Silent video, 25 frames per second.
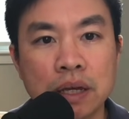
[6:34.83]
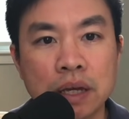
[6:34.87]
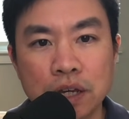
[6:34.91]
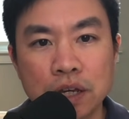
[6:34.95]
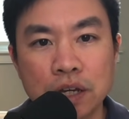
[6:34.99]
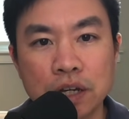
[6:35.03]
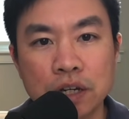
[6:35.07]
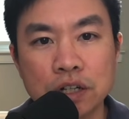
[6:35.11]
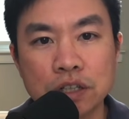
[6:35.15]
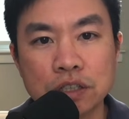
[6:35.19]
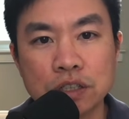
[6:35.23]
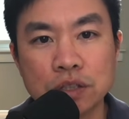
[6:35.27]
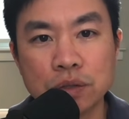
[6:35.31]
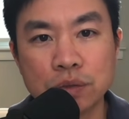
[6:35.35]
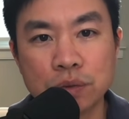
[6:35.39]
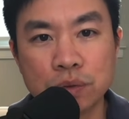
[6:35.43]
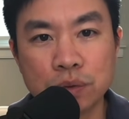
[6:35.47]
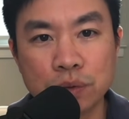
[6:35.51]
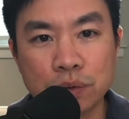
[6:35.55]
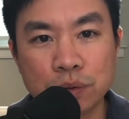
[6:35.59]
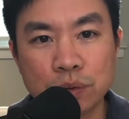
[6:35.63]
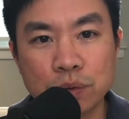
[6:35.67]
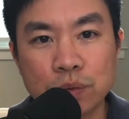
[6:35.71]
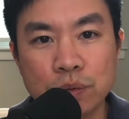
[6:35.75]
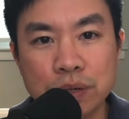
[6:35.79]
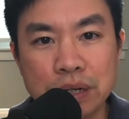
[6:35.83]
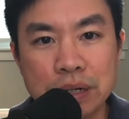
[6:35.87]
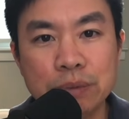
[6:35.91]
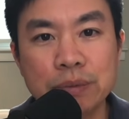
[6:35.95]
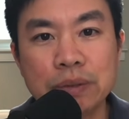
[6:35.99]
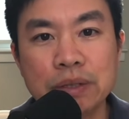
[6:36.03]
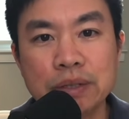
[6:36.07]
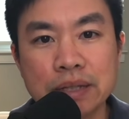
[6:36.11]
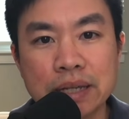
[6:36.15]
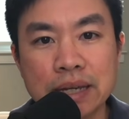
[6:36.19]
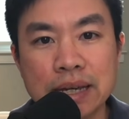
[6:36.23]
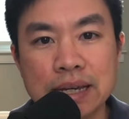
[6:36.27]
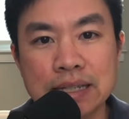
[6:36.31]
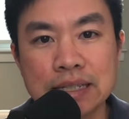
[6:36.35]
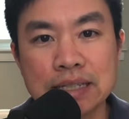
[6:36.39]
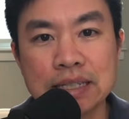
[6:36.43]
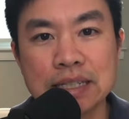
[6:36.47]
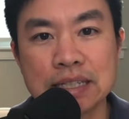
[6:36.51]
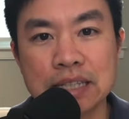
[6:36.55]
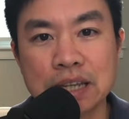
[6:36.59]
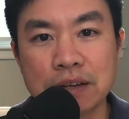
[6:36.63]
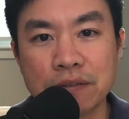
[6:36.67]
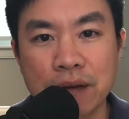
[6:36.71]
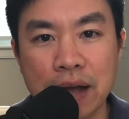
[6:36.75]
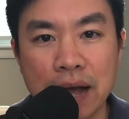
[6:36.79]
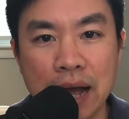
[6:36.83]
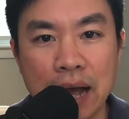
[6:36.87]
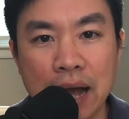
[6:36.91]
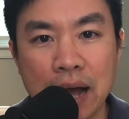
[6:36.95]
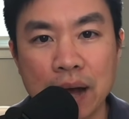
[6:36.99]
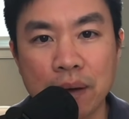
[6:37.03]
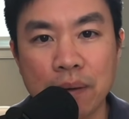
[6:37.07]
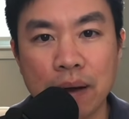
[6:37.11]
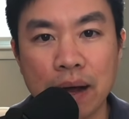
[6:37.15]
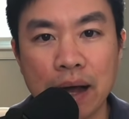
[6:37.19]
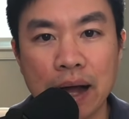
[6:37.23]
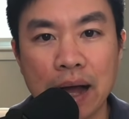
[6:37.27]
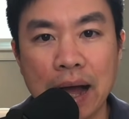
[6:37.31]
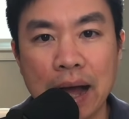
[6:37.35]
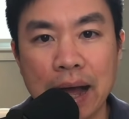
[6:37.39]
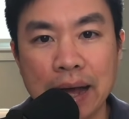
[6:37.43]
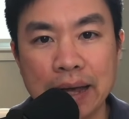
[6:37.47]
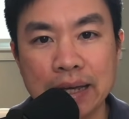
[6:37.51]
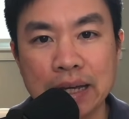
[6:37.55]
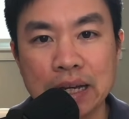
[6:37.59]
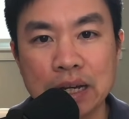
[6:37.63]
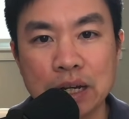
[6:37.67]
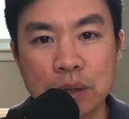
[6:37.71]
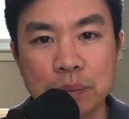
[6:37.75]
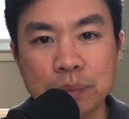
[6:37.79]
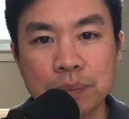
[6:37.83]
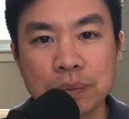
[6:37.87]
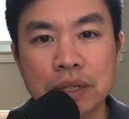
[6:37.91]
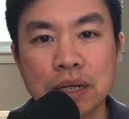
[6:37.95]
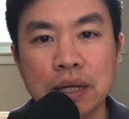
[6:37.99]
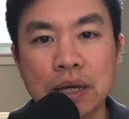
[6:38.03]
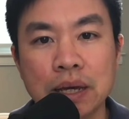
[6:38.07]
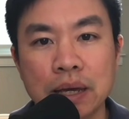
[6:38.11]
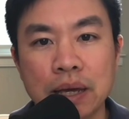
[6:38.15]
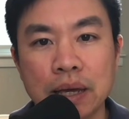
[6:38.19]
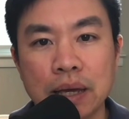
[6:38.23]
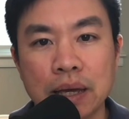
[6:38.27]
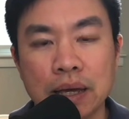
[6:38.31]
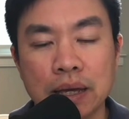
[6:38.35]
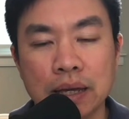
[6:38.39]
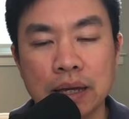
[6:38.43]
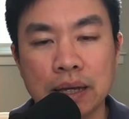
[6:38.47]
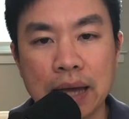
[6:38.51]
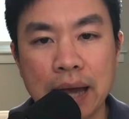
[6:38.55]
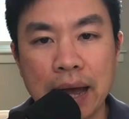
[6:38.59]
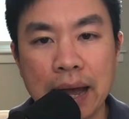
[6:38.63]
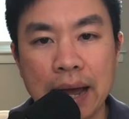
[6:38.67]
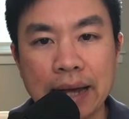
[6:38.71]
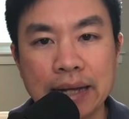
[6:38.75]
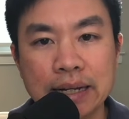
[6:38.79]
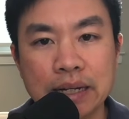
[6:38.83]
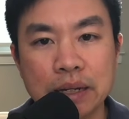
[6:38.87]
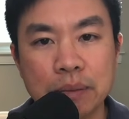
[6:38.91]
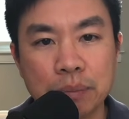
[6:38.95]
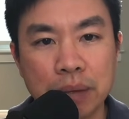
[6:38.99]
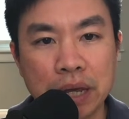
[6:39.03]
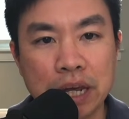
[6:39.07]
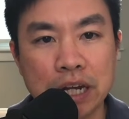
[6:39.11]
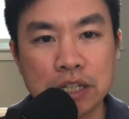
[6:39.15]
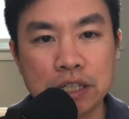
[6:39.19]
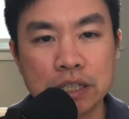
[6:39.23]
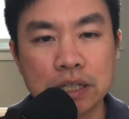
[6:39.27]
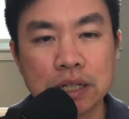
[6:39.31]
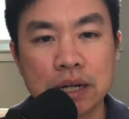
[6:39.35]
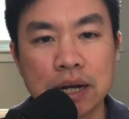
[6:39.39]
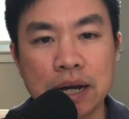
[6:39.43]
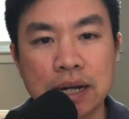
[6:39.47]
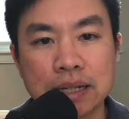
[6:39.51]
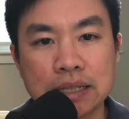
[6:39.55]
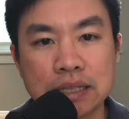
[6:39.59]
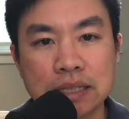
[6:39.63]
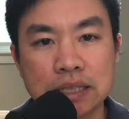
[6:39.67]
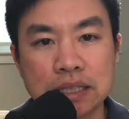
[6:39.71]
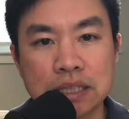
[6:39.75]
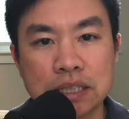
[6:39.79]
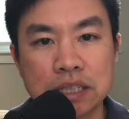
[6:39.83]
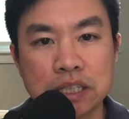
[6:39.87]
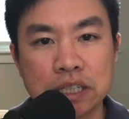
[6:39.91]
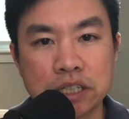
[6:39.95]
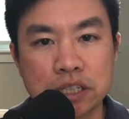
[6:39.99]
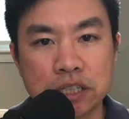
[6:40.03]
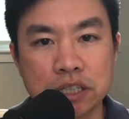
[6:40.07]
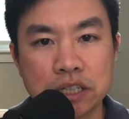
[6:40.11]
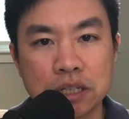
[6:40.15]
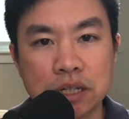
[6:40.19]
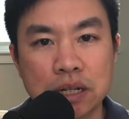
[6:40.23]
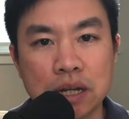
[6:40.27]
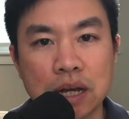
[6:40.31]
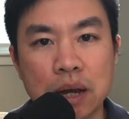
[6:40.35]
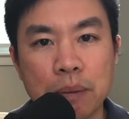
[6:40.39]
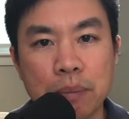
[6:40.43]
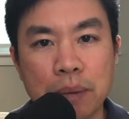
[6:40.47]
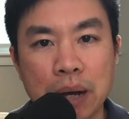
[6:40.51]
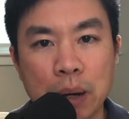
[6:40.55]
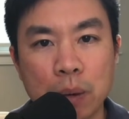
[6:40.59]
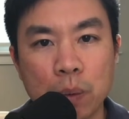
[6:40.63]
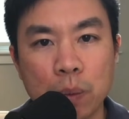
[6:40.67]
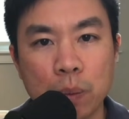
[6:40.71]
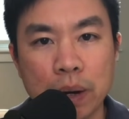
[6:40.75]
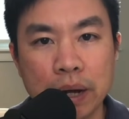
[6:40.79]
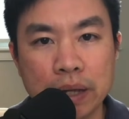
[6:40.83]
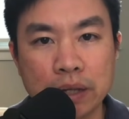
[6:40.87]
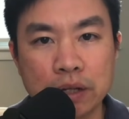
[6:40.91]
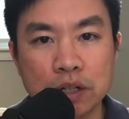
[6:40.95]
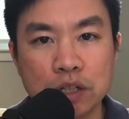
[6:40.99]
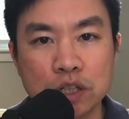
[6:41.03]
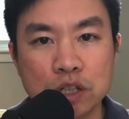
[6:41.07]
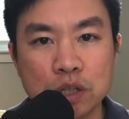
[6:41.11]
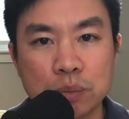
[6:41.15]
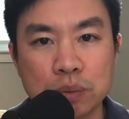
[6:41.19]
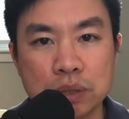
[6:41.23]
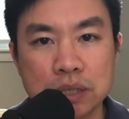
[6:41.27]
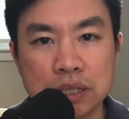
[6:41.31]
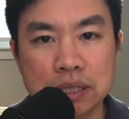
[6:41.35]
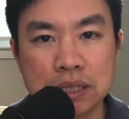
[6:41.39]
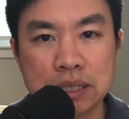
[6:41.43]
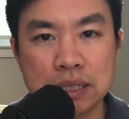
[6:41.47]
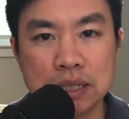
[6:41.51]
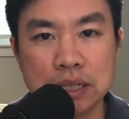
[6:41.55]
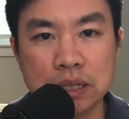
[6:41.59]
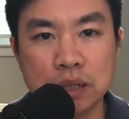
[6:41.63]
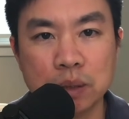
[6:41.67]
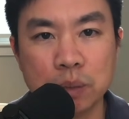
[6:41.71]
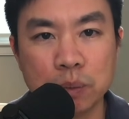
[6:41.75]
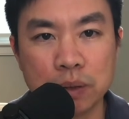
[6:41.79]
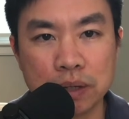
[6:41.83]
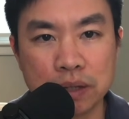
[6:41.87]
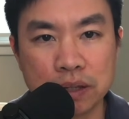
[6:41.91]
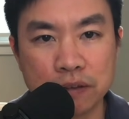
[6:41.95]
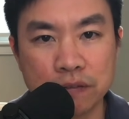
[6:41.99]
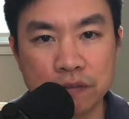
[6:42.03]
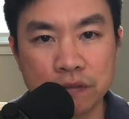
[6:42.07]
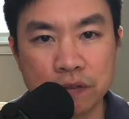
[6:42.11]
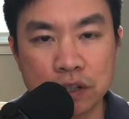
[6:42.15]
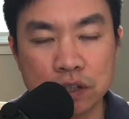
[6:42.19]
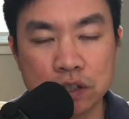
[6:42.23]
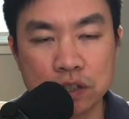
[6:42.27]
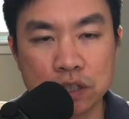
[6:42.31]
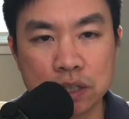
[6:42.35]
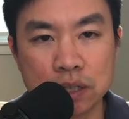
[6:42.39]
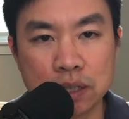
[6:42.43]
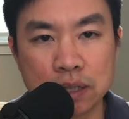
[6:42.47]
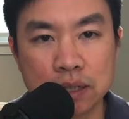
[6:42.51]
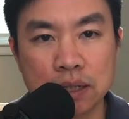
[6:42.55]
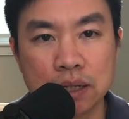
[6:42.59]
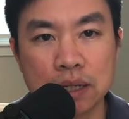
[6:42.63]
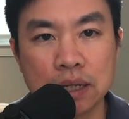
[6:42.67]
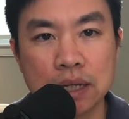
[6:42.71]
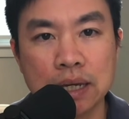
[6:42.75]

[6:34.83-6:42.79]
Here's 3 real cases of how I helped guide a patient on the decision about whether to proceed with a fusion.